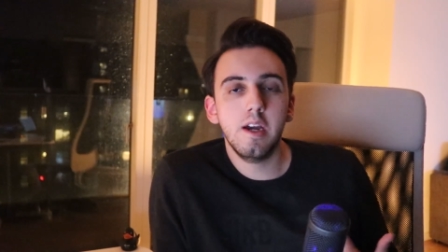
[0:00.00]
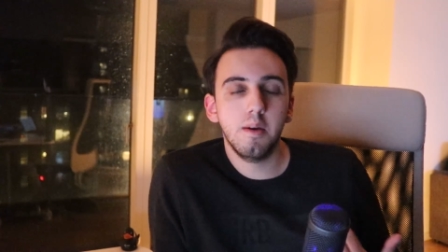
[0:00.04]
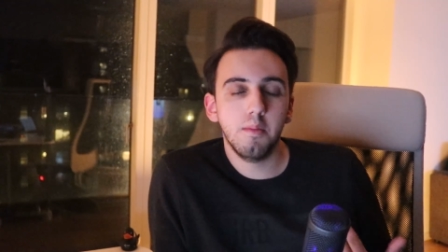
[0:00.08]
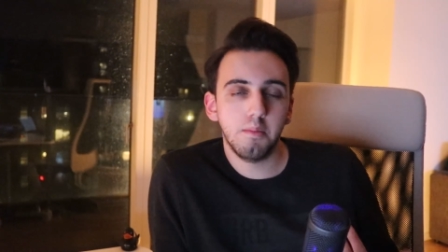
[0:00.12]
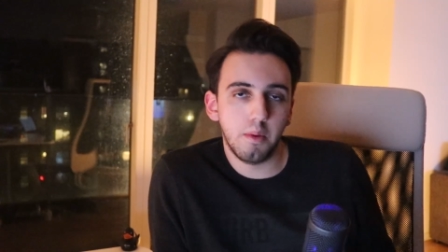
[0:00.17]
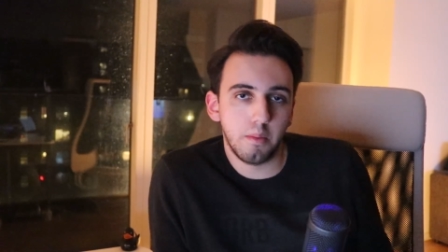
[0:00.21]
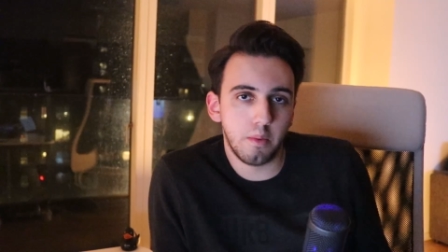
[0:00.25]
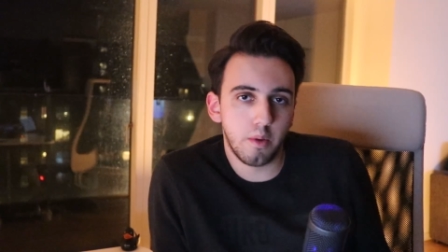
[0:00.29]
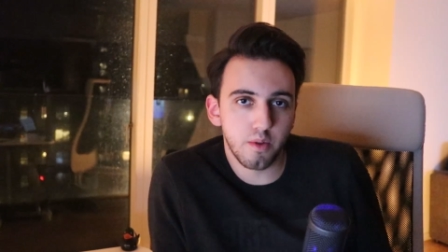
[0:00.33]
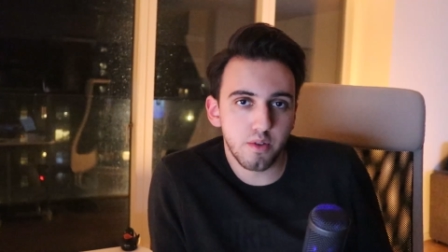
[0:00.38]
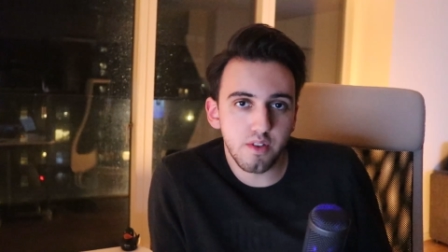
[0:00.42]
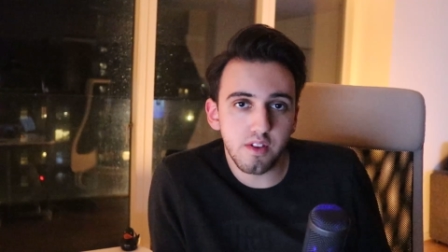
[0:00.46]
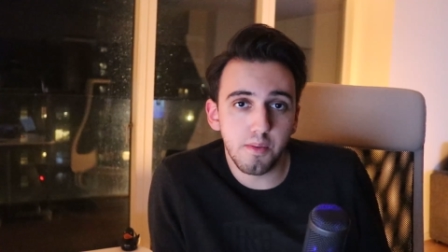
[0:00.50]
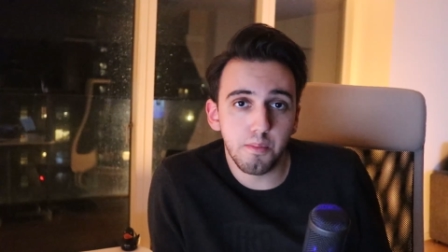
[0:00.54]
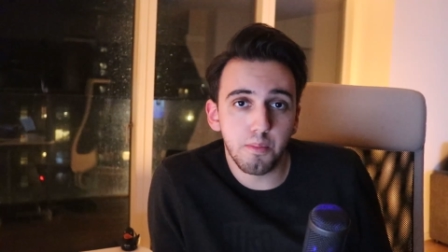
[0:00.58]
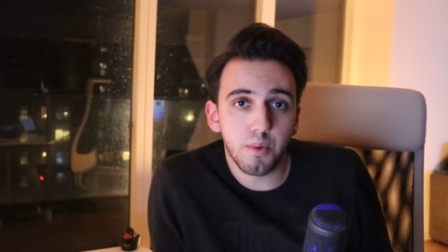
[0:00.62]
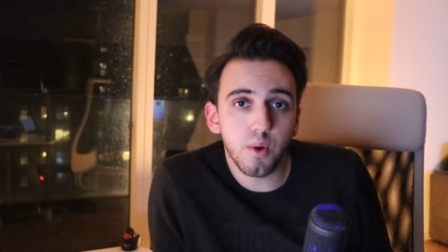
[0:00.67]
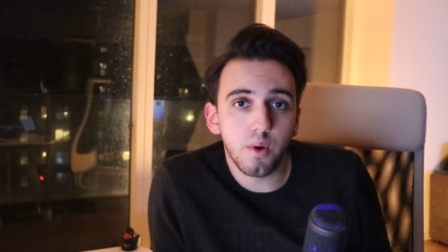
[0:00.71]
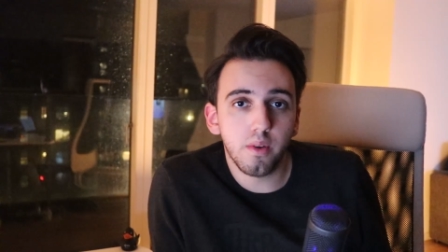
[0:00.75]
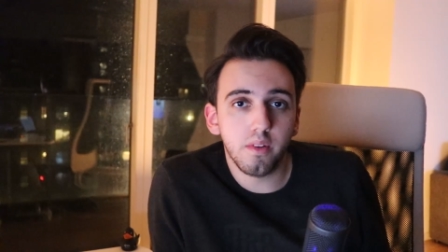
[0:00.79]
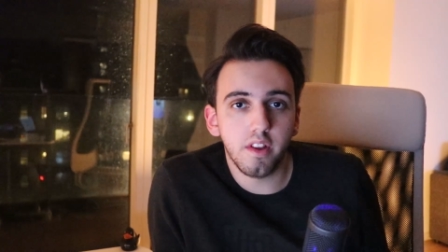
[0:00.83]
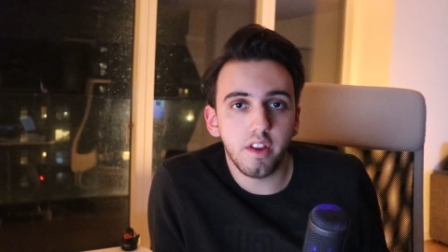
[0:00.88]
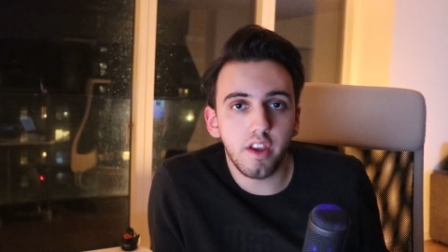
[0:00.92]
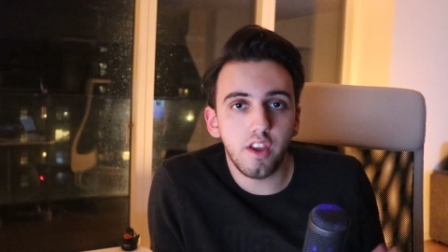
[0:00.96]
but most
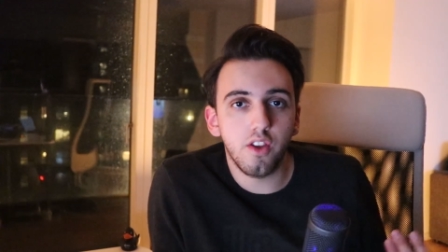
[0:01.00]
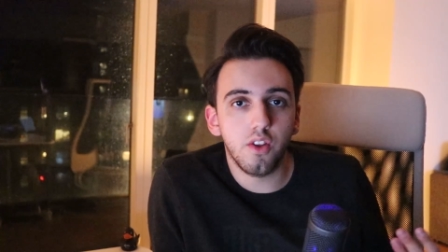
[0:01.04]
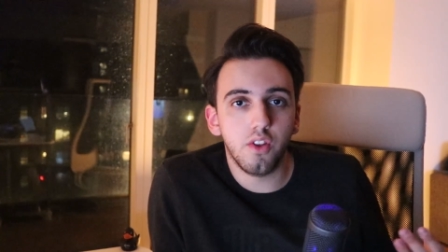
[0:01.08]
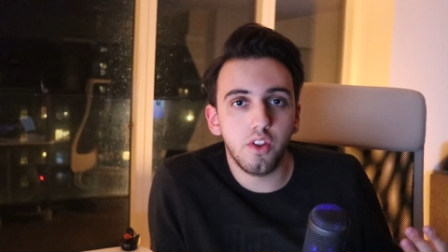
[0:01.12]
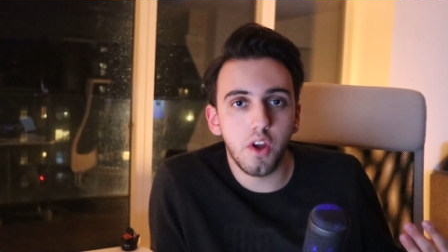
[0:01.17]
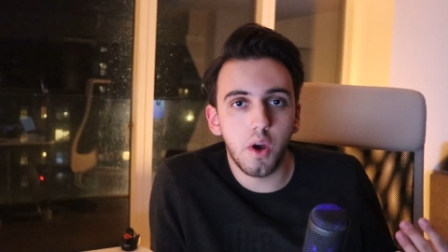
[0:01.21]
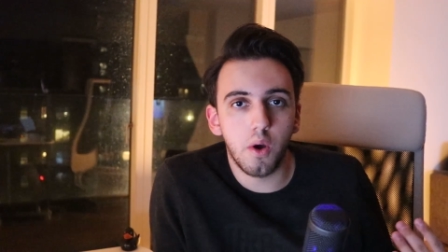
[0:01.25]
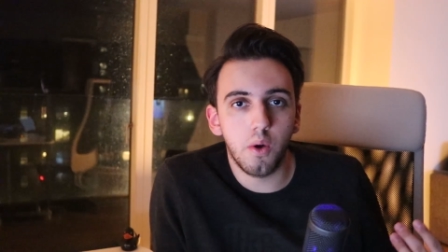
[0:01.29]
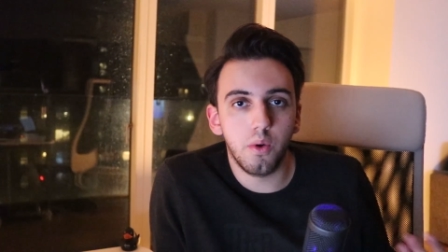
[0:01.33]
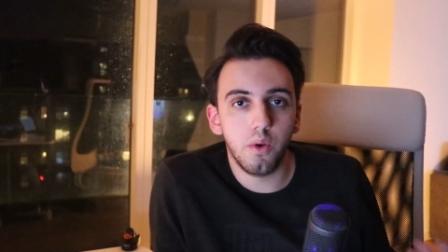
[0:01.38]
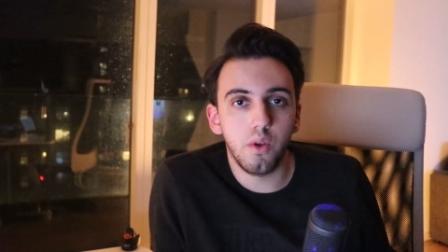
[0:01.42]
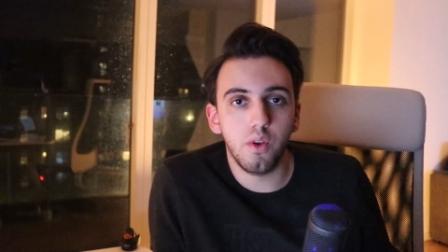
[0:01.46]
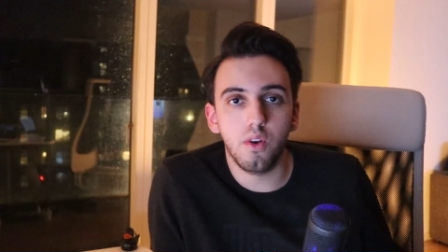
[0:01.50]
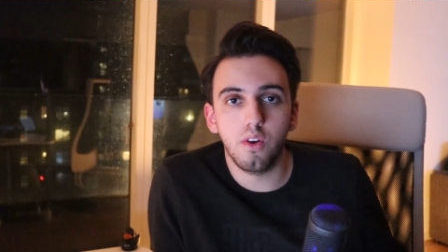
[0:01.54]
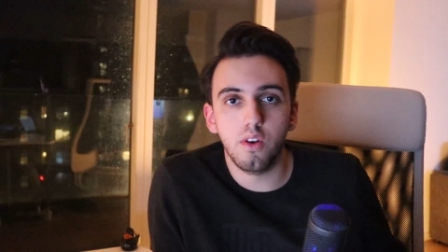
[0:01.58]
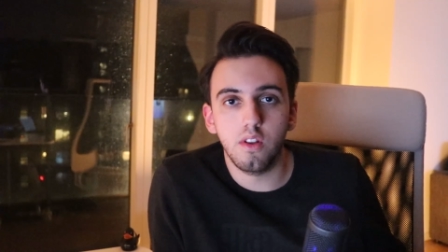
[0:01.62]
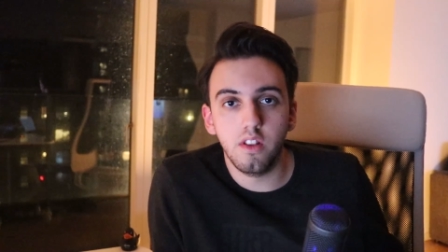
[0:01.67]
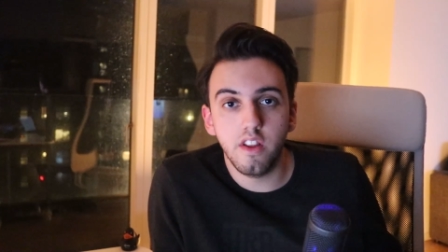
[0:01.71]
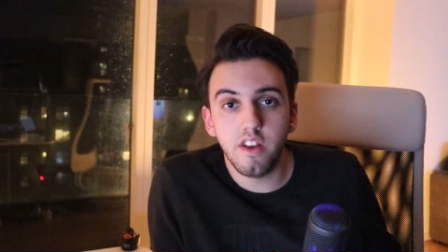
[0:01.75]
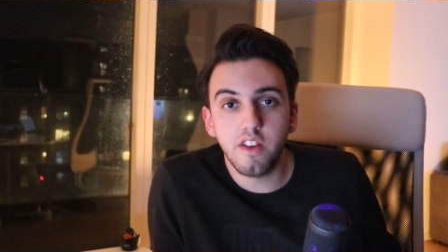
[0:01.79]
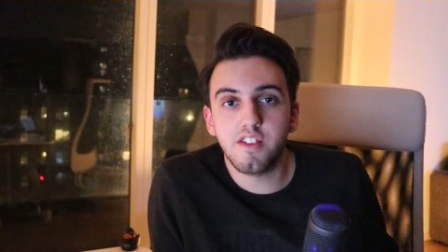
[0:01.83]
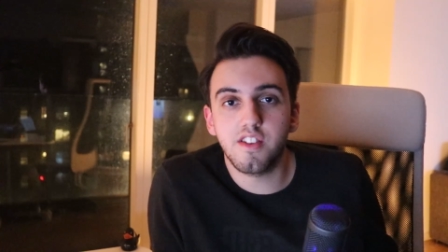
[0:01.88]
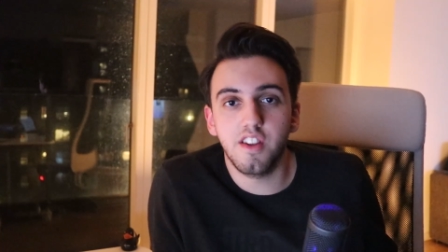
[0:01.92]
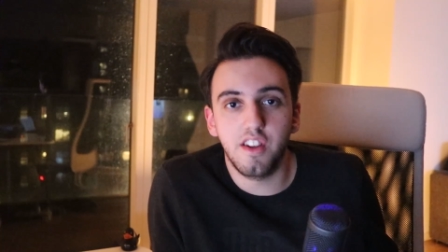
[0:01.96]
importantly you know who you're
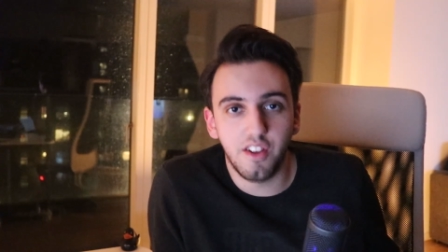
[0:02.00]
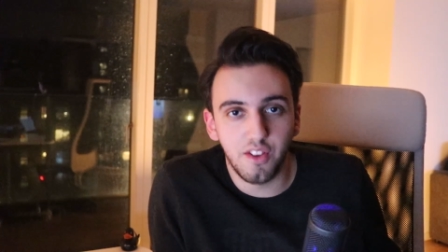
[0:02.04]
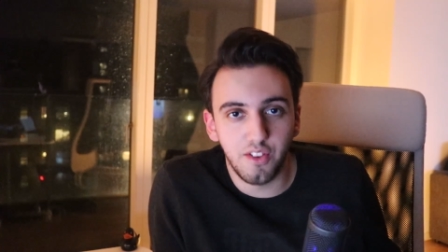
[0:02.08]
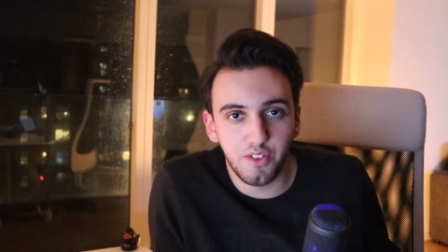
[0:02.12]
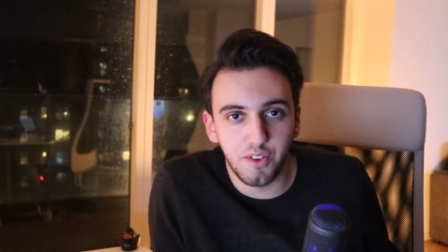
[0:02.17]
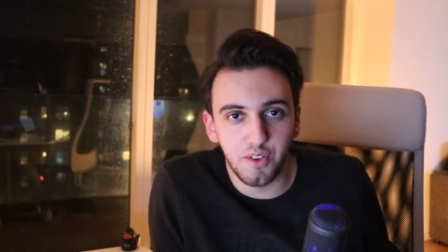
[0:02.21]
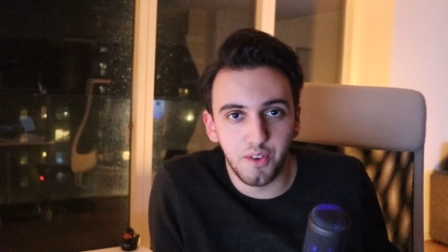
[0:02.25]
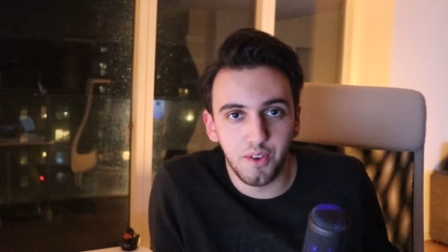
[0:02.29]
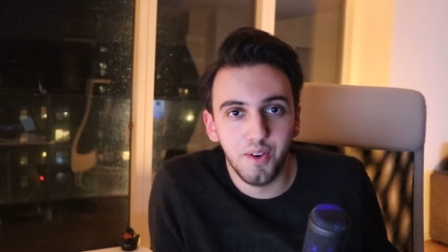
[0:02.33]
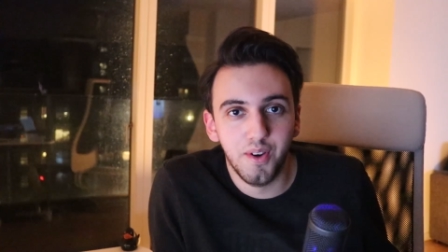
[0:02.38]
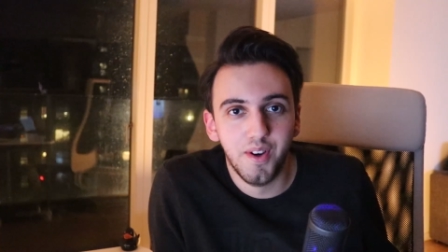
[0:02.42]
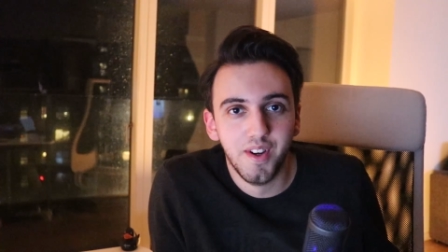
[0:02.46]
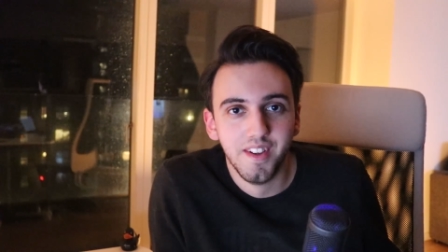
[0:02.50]
listening to.